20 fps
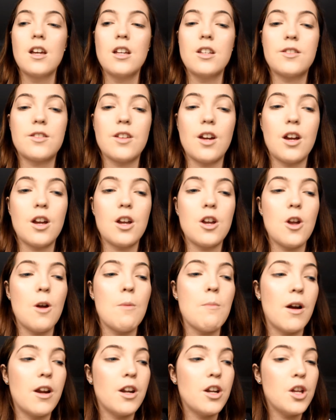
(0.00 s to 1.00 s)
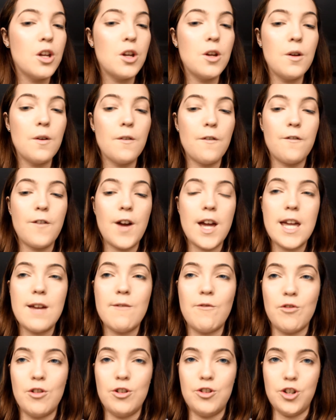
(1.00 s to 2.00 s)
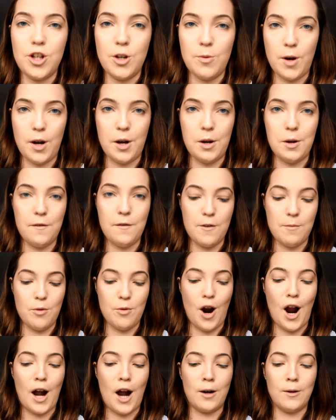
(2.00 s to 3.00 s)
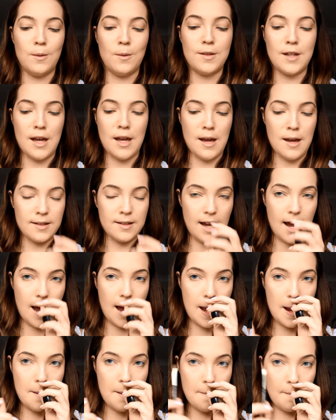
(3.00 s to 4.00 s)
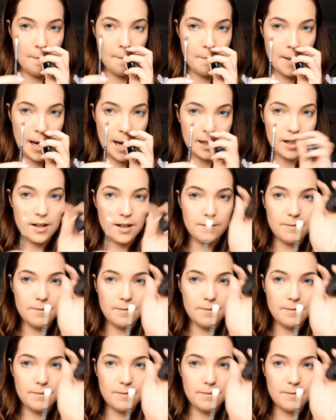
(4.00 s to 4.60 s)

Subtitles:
So my new favourite duo for brows is a MAC